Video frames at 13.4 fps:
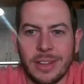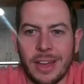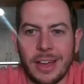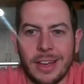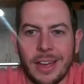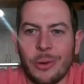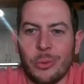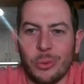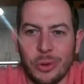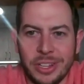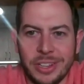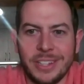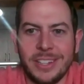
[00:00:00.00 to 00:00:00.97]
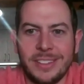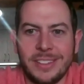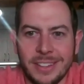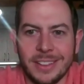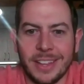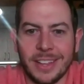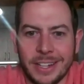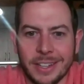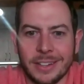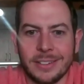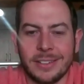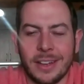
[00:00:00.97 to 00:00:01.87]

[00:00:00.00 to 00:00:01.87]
I, I, really didn't like it.